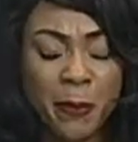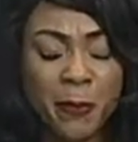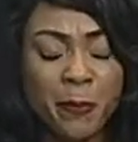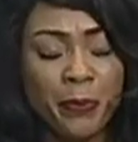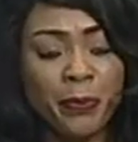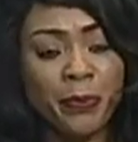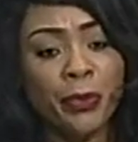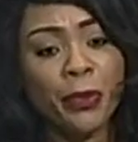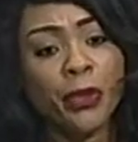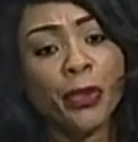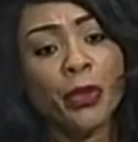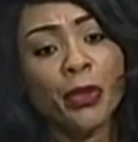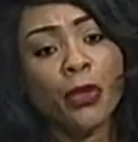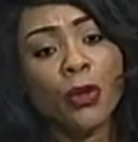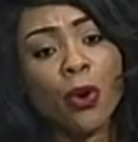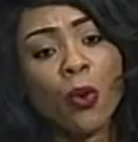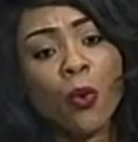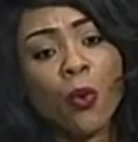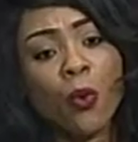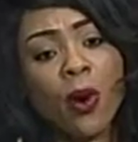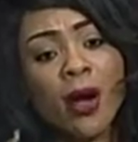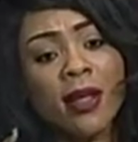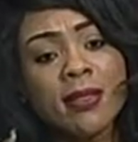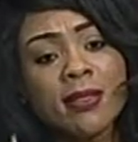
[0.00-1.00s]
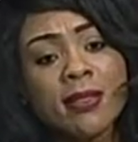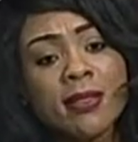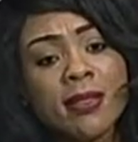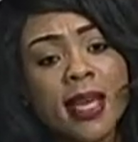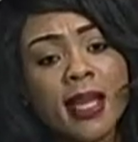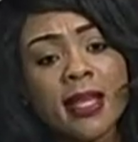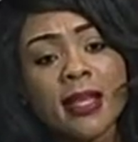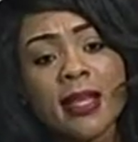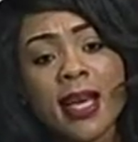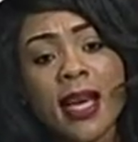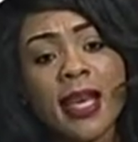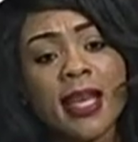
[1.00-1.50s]
One
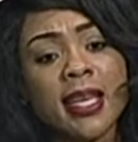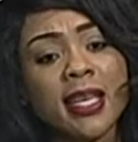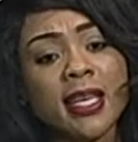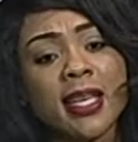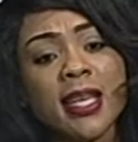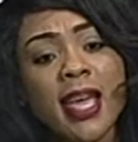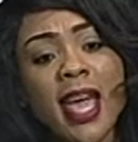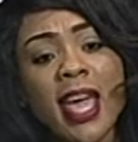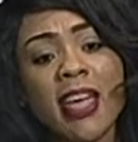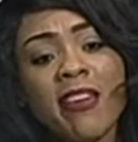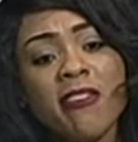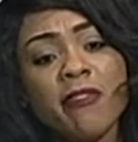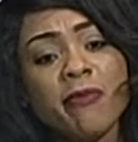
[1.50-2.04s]
thing that he gave